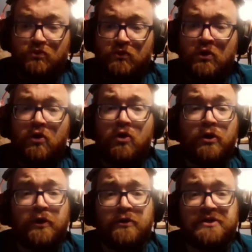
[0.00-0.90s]
or
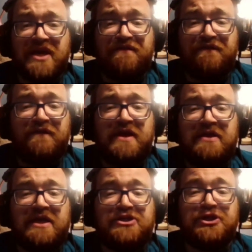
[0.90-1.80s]
there's a fee
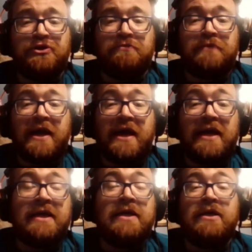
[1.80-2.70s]
that you pay
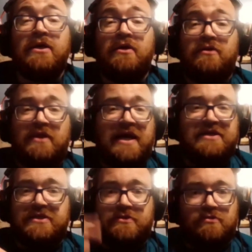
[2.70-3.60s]

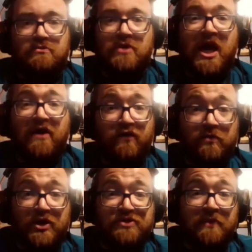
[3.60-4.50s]
that's however much
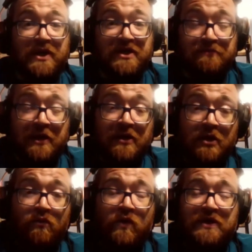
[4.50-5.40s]
money depending on
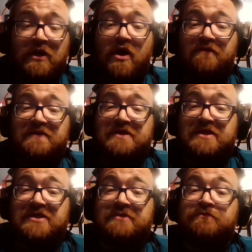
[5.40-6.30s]
what the office is.
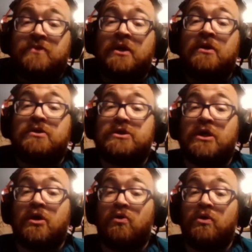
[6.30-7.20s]

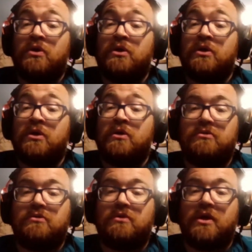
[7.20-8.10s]
So
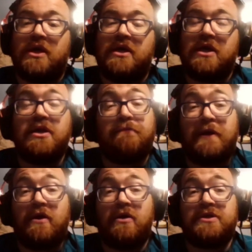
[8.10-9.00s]
an
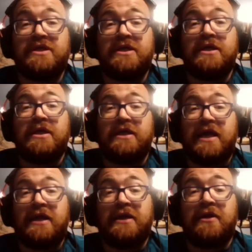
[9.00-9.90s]
independent
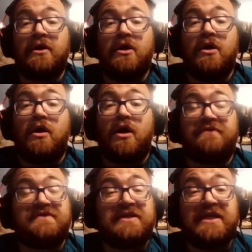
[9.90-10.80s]
candidate often
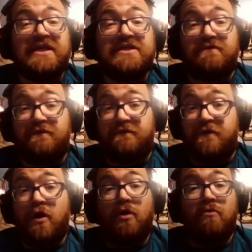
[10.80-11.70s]
needs
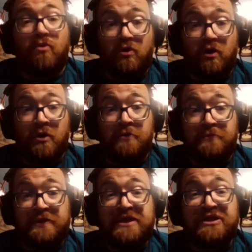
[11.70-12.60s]
far more
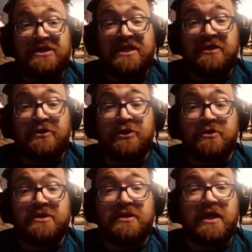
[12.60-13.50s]
petition signatures
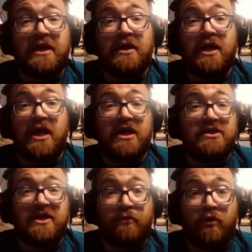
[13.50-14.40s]
than a
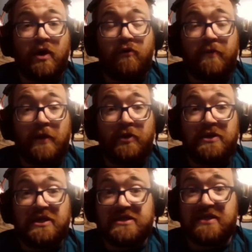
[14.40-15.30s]
Democrat or Republican does,
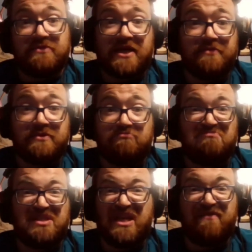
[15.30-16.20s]
sometimes
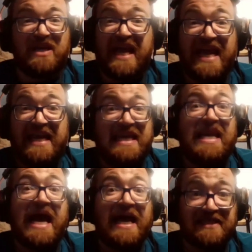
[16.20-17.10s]
7, 8,
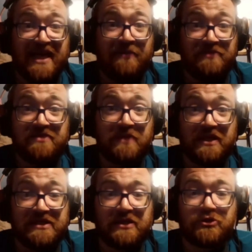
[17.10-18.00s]
9 times as many
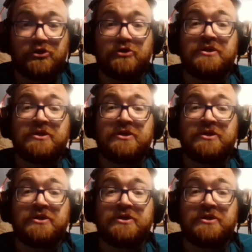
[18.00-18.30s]
signatures.